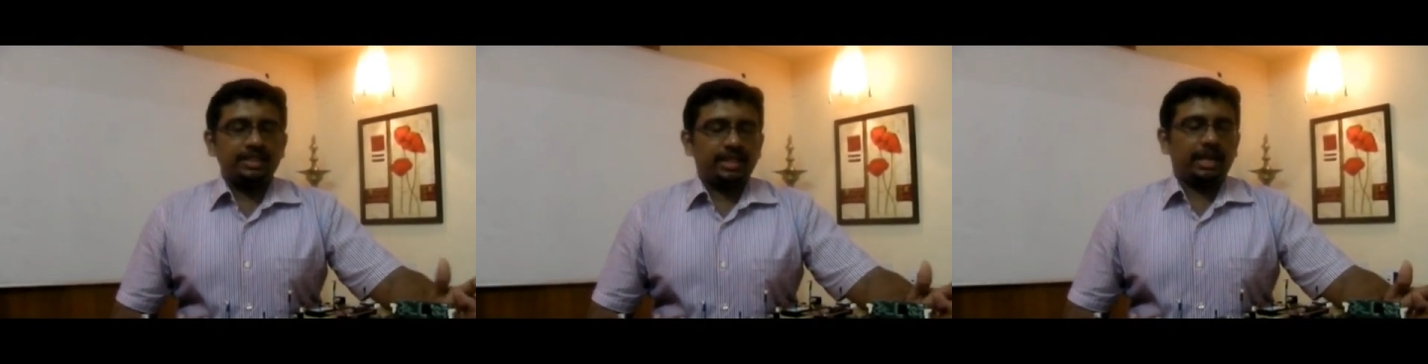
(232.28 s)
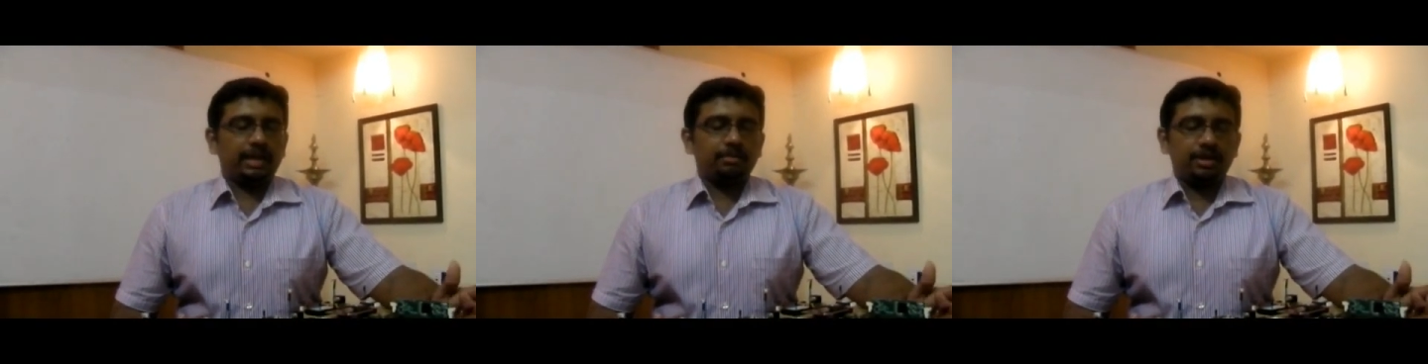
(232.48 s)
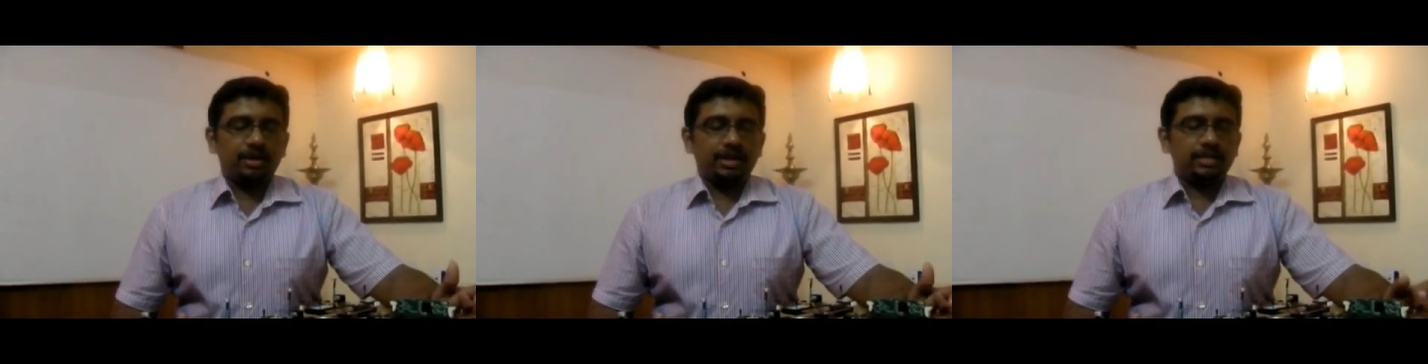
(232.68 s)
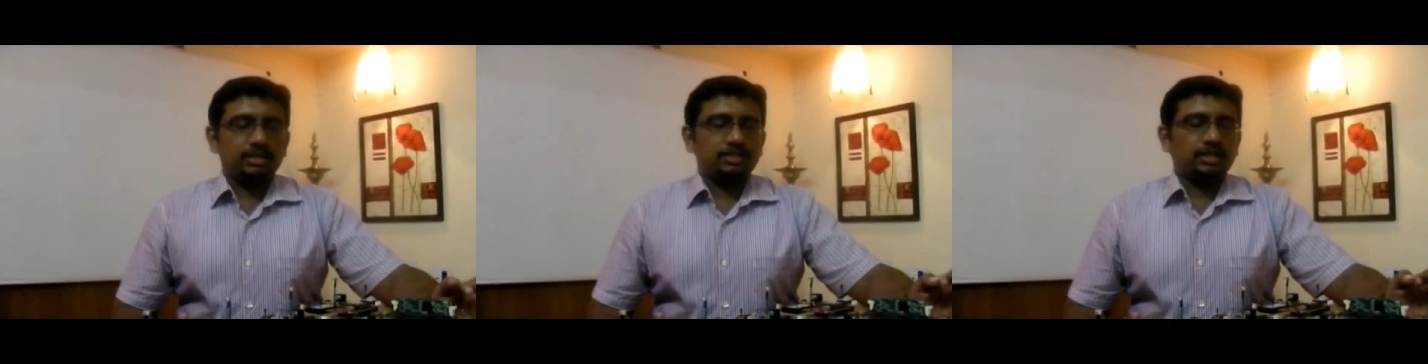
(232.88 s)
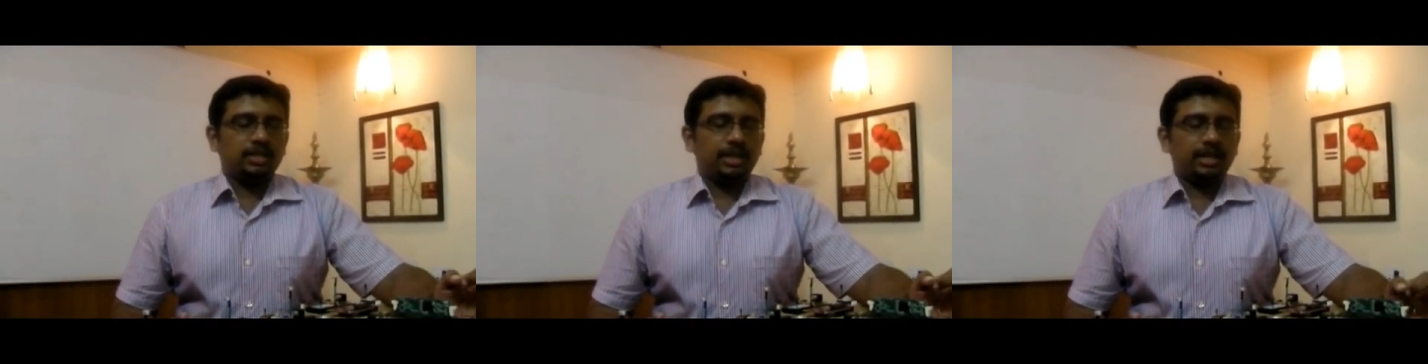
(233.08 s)

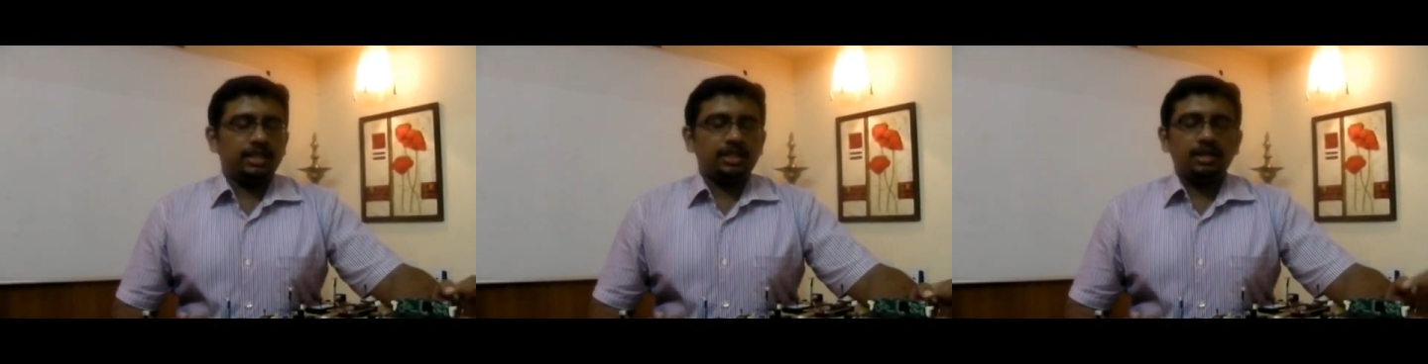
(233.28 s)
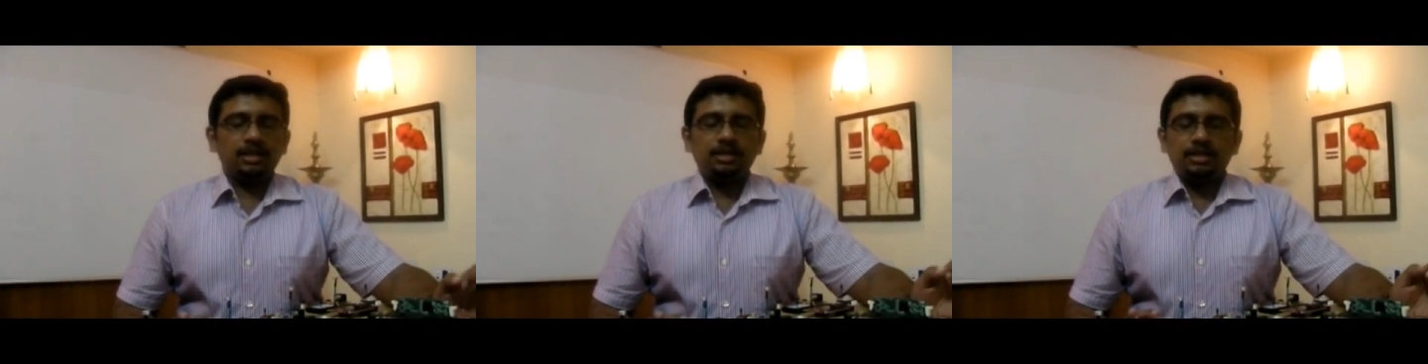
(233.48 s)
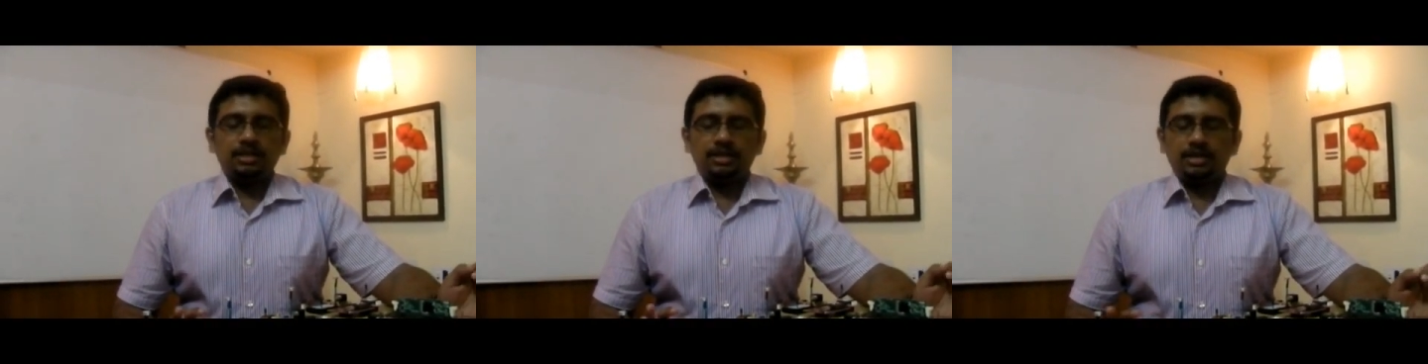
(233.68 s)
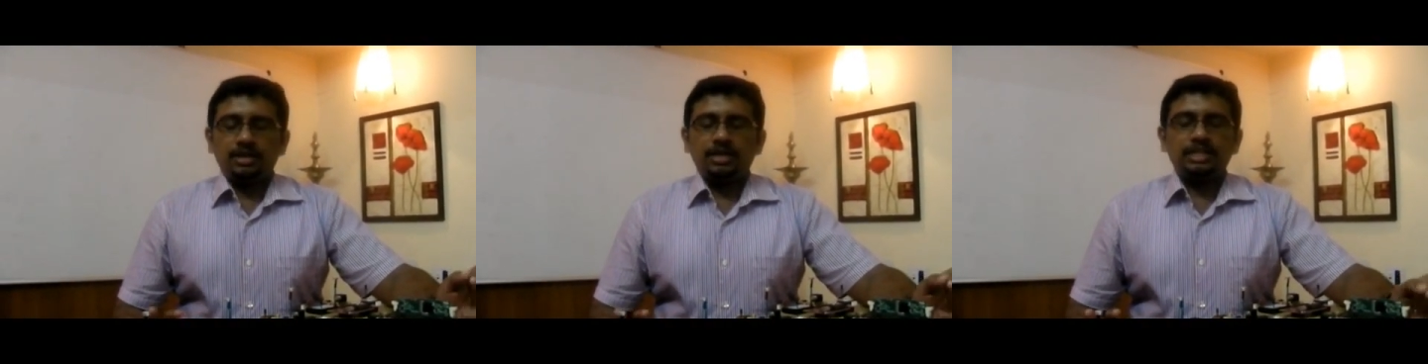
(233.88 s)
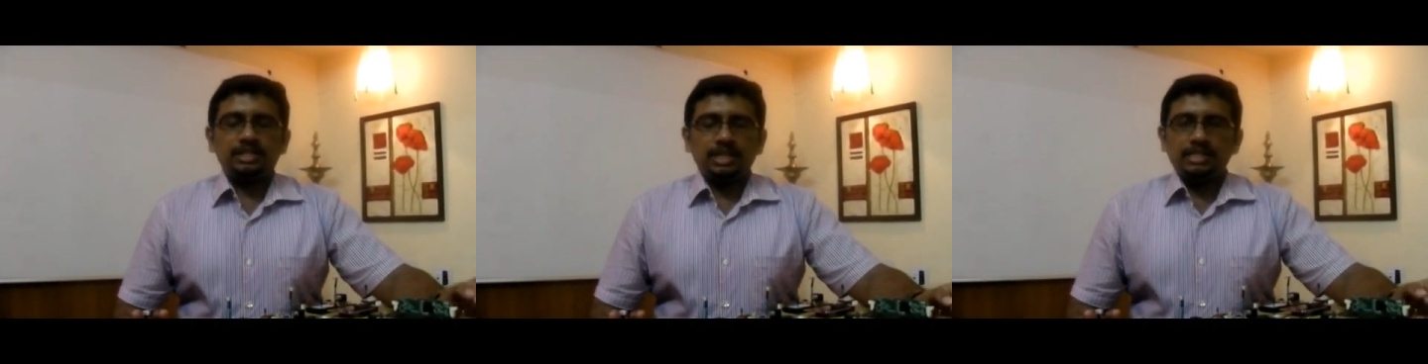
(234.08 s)
libraries in the
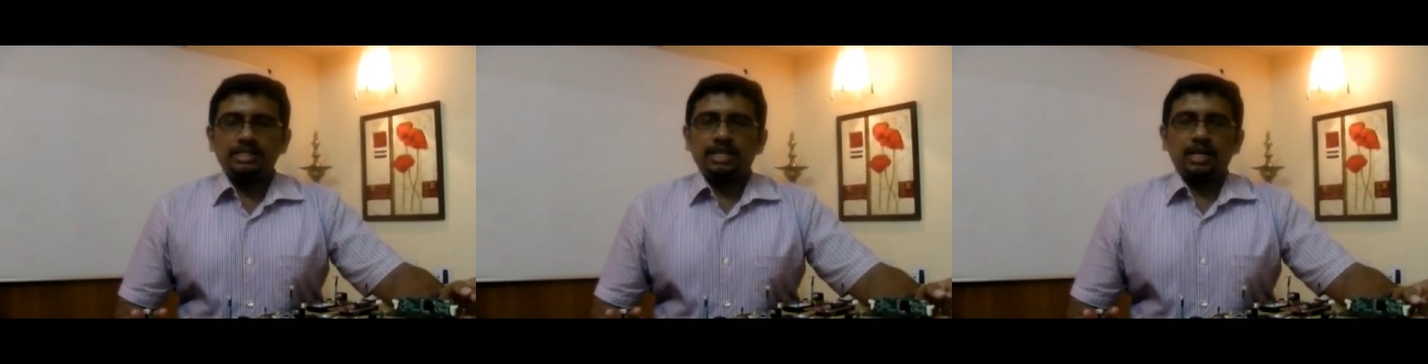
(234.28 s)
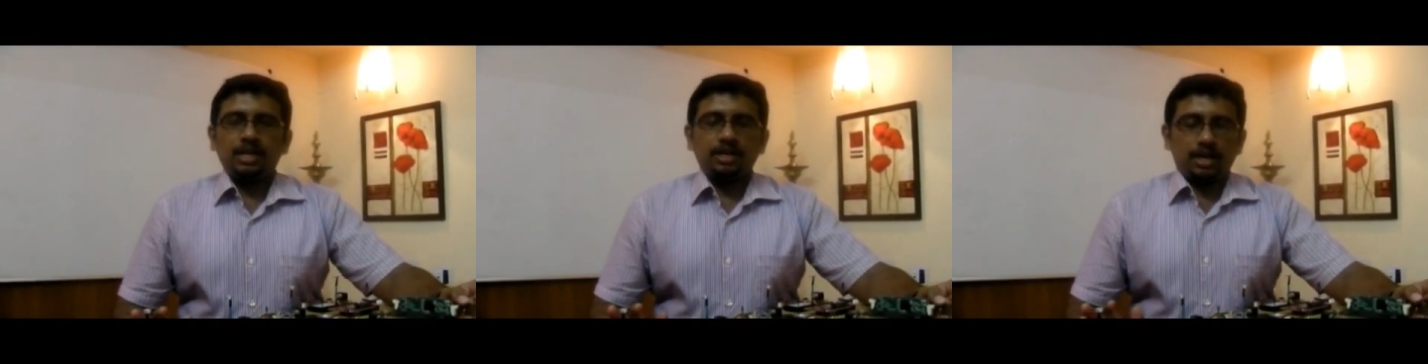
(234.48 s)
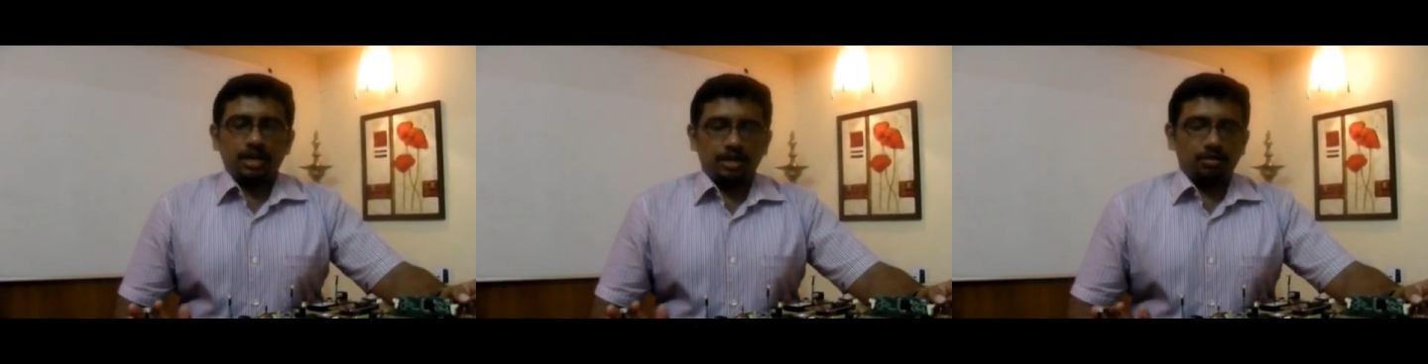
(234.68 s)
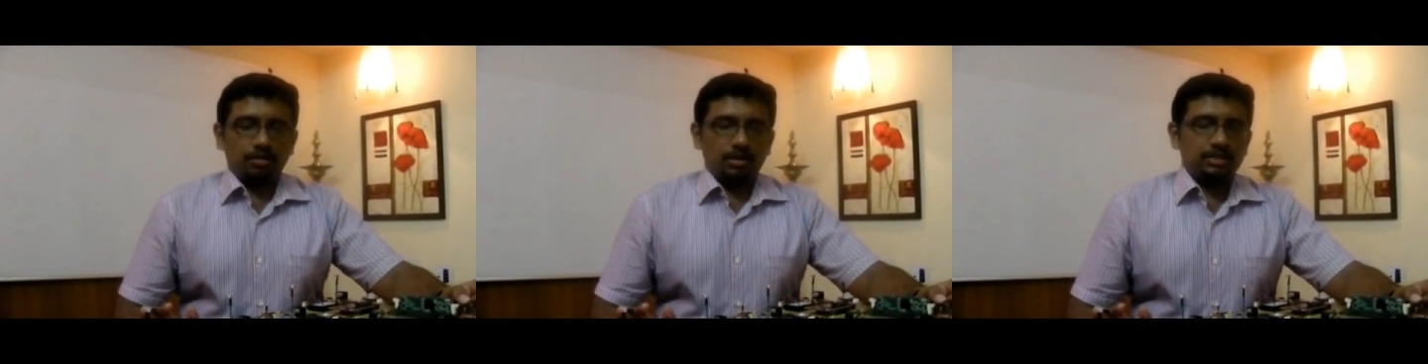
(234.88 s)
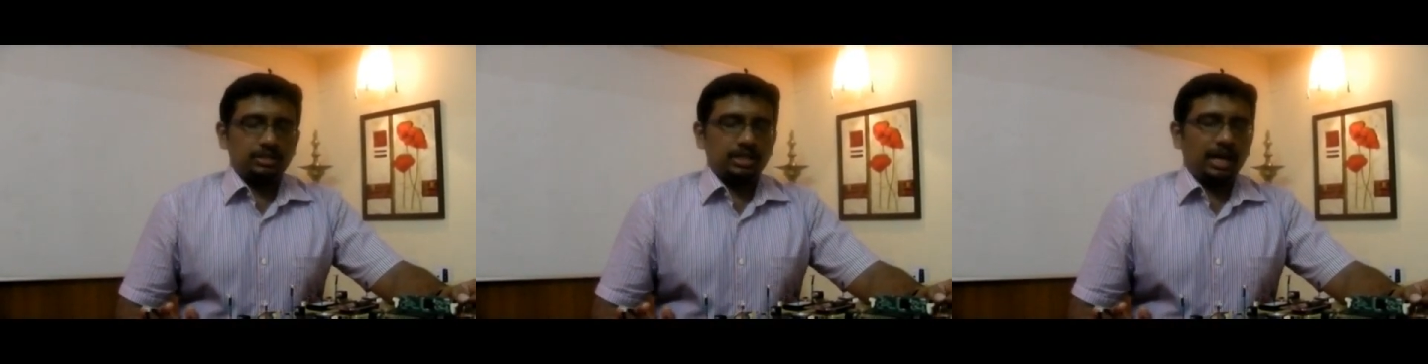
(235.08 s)
digital signal
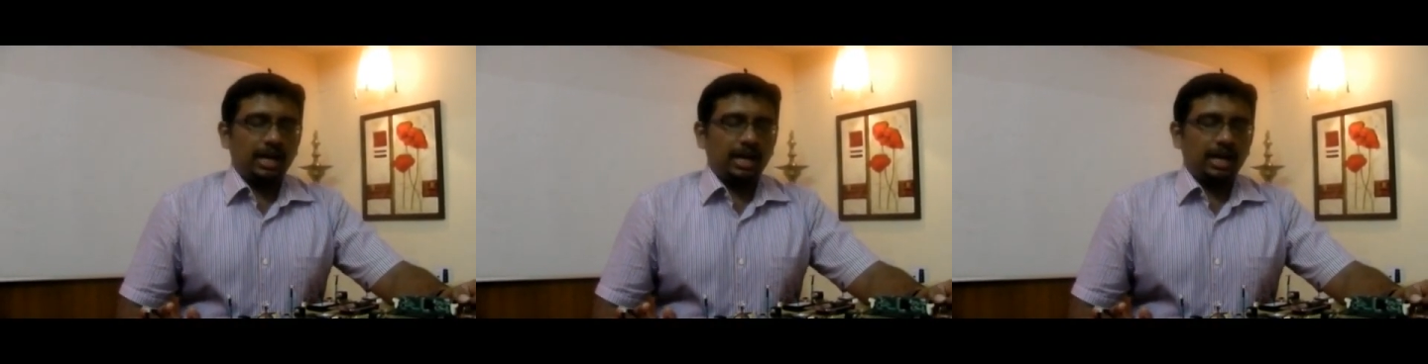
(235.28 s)
controllers,